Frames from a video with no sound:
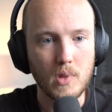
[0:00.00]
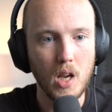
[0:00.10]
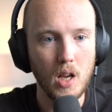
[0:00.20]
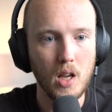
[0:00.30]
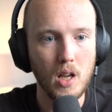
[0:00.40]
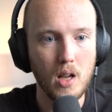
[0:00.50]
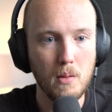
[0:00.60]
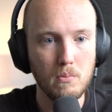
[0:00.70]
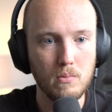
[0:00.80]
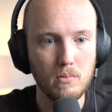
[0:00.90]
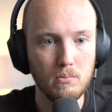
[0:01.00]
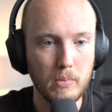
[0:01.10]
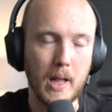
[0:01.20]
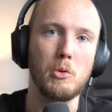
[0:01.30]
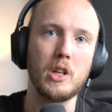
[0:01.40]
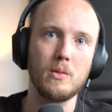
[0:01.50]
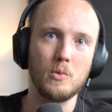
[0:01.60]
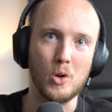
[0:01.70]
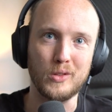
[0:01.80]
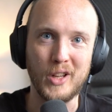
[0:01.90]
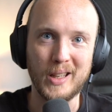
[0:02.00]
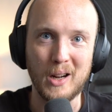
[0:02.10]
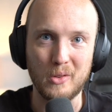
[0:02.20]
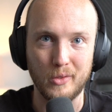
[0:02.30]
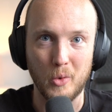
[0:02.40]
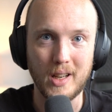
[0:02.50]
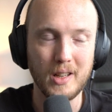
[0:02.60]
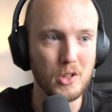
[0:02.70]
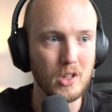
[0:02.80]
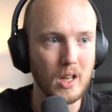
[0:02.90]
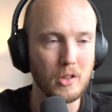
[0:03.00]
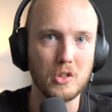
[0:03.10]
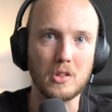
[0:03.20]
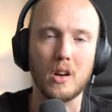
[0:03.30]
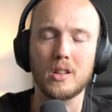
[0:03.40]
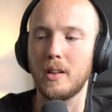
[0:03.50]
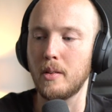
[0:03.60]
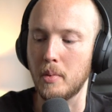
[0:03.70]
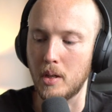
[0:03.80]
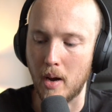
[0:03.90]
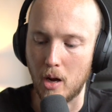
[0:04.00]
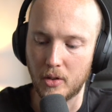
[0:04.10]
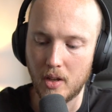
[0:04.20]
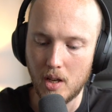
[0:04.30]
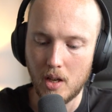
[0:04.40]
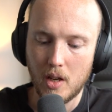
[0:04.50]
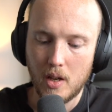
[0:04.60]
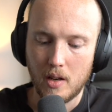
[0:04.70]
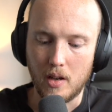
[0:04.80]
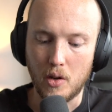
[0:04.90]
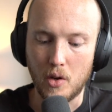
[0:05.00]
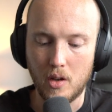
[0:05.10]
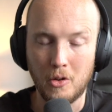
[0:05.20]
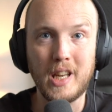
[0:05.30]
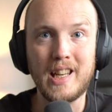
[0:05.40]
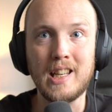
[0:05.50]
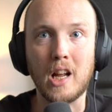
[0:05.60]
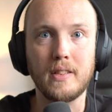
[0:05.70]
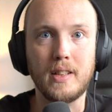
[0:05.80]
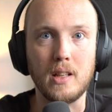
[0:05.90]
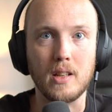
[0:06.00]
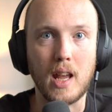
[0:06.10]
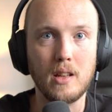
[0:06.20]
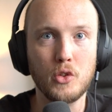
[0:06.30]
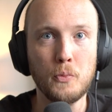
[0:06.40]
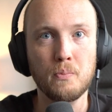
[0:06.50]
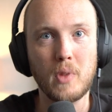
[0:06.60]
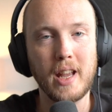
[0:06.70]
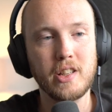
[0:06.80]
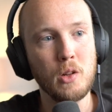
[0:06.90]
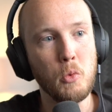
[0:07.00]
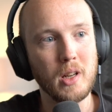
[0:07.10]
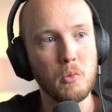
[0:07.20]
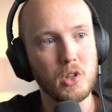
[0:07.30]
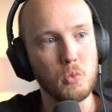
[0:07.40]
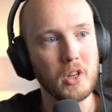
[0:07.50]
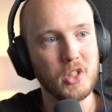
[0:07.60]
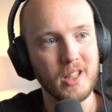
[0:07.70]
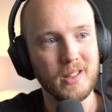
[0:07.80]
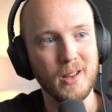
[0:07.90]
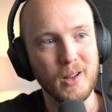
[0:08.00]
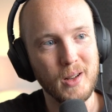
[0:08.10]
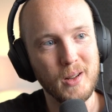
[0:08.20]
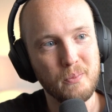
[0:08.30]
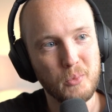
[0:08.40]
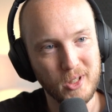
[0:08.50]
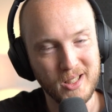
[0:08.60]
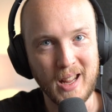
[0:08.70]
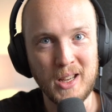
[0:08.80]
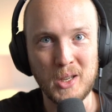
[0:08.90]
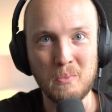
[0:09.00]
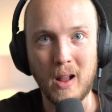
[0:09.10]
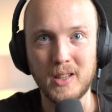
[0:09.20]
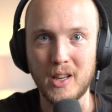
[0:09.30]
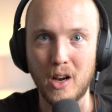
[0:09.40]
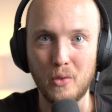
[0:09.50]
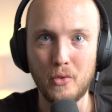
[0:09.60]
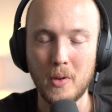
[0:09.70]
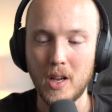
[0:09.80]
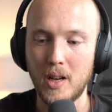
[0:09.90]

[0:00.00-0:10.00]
Yeah, what all of that out of the way. Let's just talk a little bit about Houdini 19. And actually, when I was watching the presentation myself,